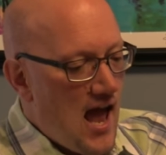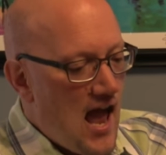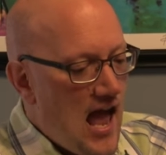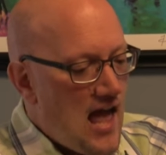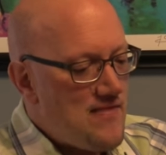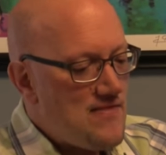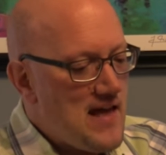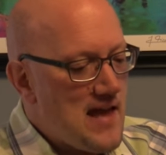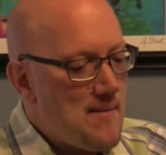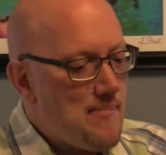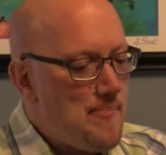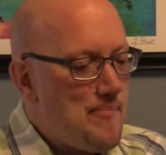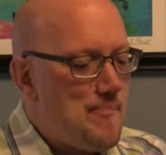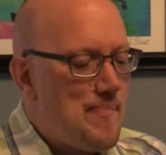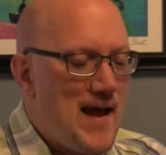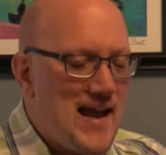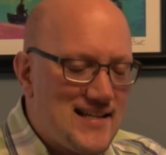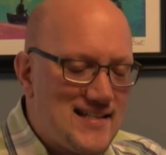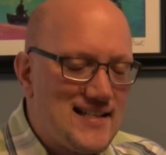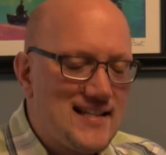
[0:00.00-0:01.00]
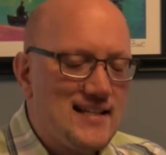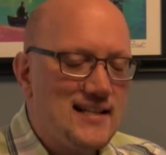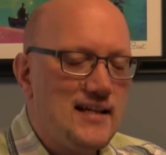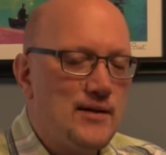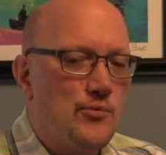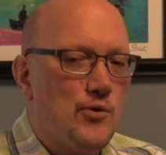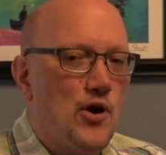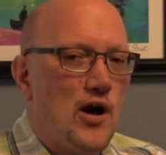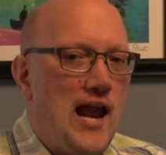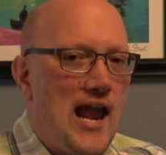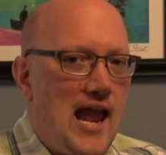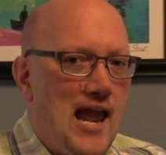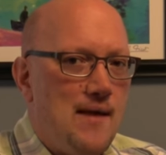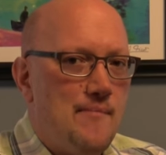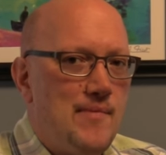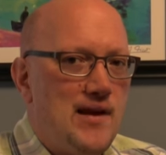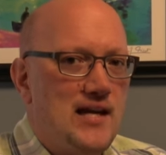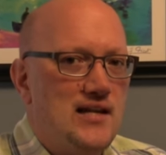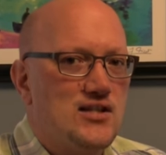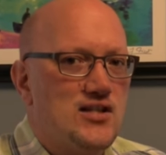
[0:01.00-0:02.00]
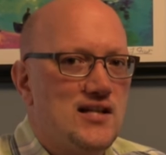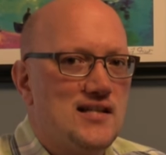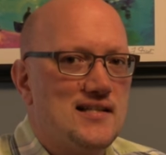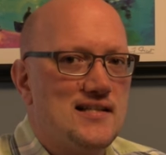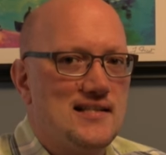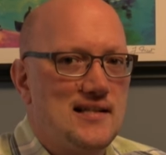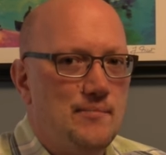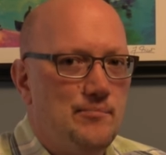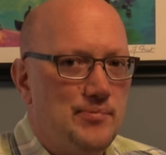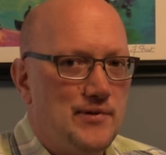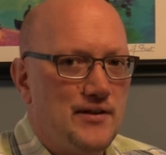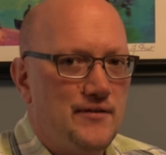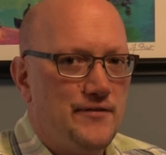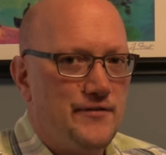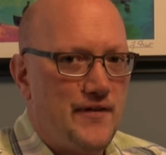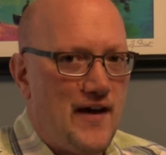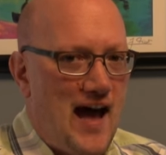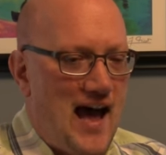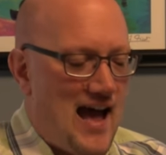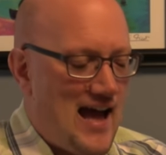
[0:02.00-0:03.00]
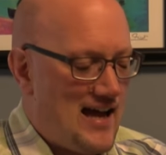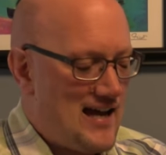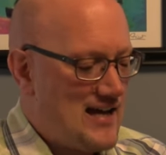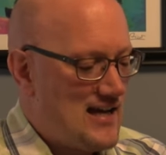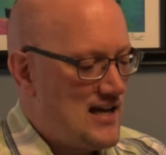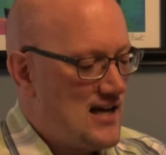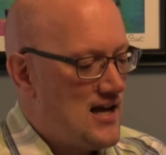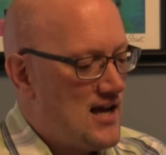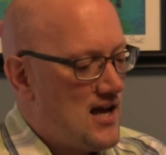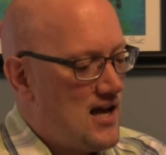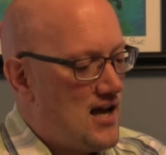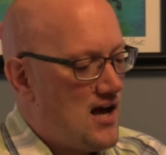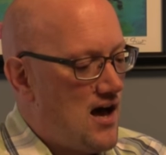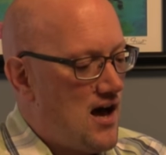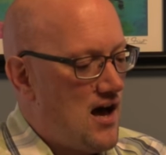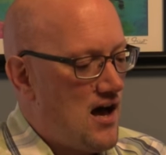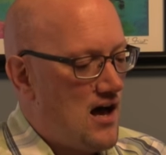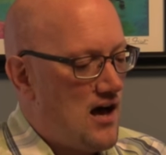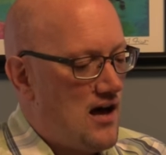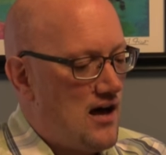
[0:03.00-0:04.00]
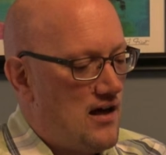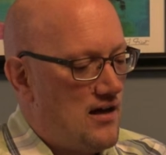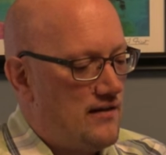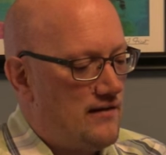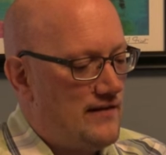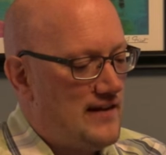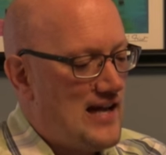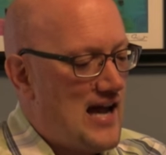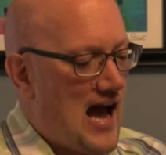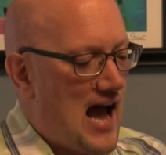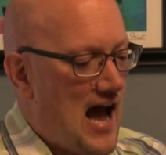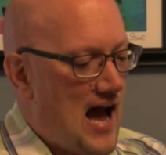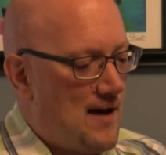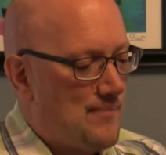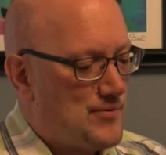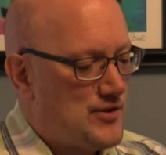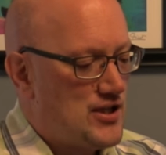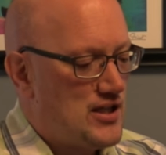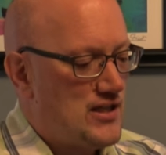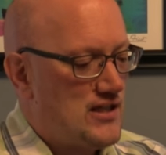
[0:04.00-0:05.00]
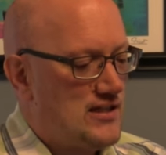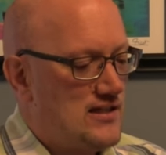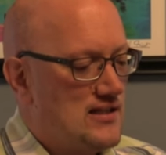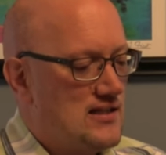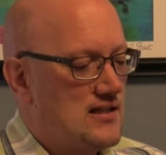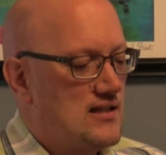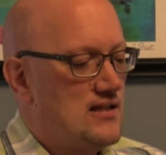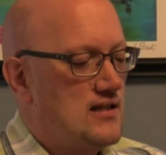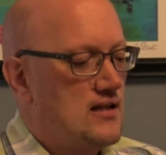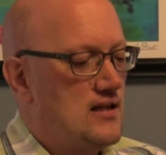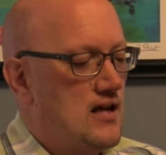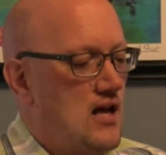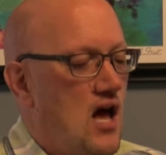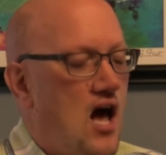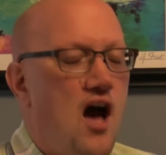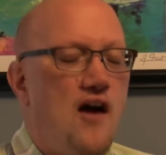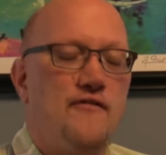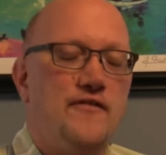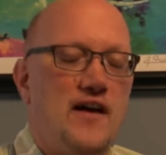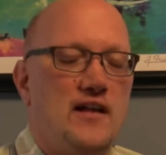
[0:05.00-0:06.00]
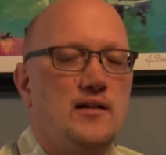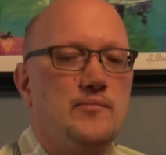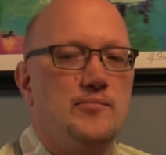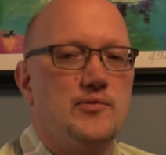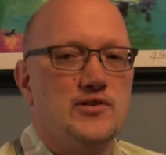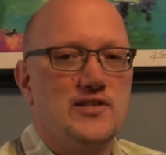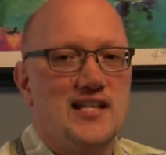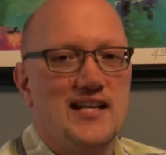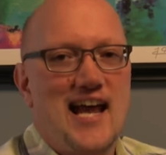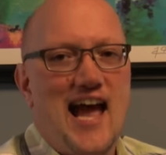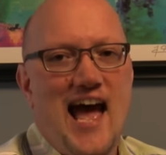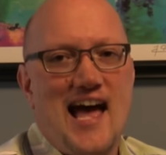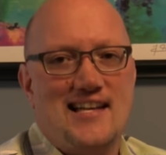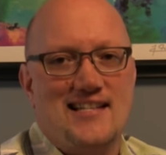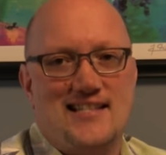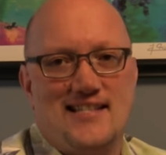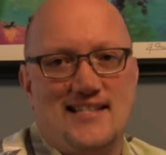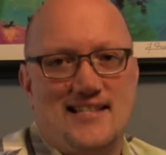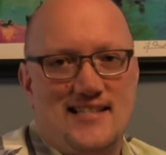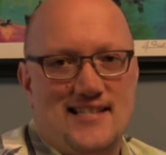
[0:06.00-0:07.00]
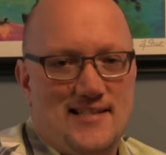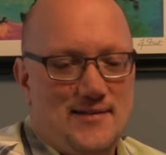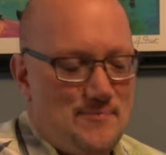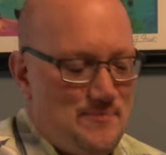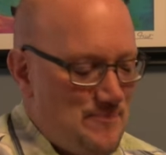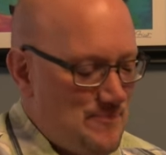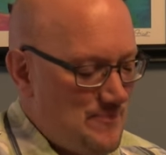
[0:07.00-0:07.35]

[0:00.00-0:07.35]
and they basically were aiming to simplify the options available to guests.